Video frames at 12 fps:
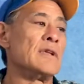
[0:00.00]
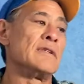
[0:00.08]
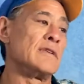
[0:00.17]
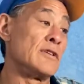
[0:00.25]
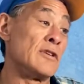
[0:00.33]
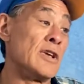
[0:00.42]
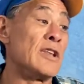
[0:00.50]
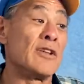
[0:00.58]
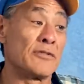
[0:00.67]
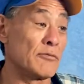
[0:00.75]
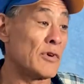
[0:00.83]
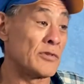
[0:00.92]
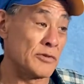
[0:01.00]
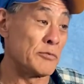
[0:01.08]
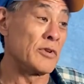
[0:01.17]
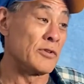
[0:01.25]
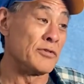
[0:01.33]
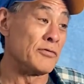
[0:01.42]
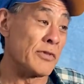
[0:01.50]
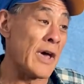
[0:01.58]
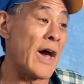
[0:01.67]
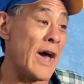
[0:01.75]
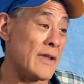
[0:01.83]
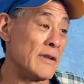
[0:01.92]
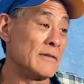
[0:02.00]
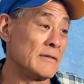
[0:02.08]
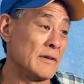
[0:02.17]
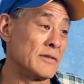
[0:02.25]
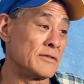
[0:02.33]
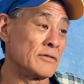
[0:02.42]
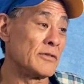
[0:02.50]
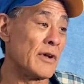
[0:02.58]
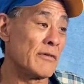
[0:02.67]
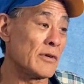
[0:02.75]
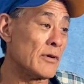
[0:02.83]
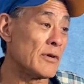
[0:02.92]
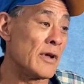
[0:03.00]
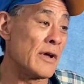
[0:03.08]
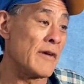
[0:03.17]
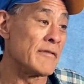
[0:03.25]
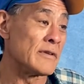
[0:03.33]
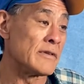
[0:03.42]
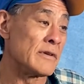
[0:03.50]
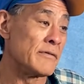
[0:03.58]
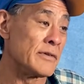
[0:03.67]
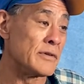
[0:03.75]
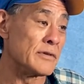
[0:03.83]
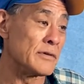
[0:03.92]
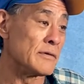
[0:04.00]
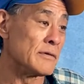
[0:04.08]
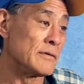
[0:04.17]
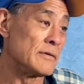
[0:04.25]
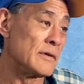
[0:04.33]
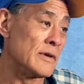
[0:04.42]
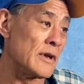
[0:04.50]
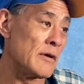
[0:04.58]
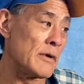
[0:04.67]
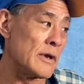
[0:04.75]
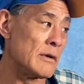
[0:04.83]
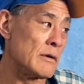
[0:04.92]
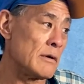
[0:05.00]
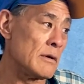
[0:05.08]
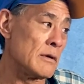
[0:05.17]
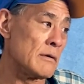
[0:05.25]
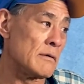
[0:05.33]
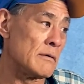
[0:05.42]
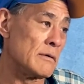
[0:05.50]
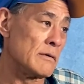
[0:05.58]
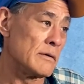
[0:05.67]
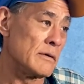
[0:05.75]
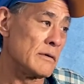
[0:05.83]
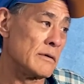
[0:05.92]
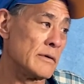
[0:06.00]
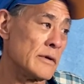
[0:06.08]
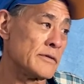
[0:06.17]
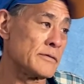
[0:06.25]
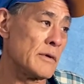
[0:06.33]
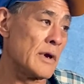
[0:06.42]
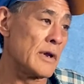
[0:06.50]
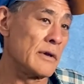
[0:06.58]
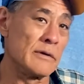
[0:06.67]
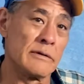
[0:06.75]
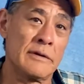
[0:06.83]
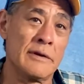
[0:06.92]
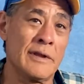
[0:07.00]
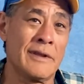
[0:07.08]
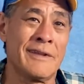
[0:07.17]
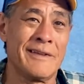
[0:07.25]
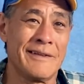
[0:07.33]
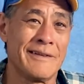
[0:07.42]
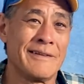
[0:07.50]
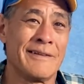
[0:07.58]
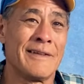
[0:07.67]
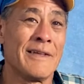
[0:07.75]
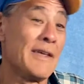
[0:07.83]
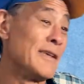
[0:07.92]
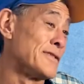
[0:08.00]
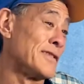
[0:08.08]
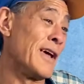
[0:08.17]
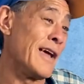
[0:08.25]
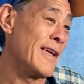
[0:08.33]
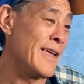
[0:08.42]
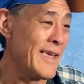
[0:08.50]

he doesn't want you to do that because you'll never go to heaven if you do. And I went, oh, that's right. So I